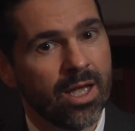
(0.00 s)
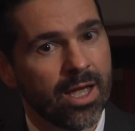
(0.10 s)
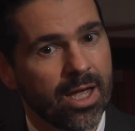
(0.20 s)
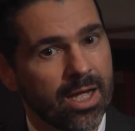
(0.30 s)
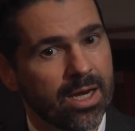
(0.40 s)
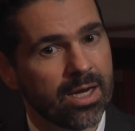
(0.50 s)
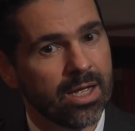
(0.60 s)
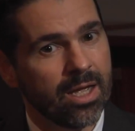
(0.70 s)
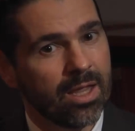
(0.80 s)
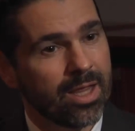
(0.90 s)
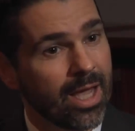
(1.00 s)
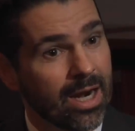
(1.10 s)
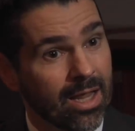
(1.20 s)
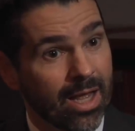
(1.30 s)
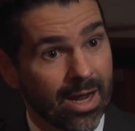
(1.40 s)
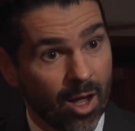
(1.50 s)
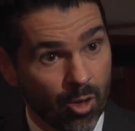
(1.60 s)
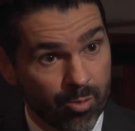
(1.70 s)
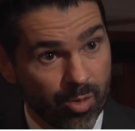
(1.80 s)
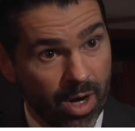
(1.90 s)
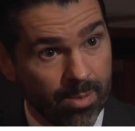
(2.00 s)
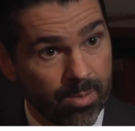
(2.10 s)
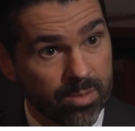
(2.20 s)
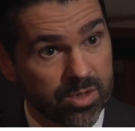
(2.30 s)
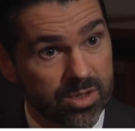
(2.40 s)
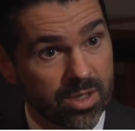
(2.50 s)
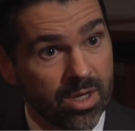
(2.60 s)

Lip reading: And they had a lot of health problems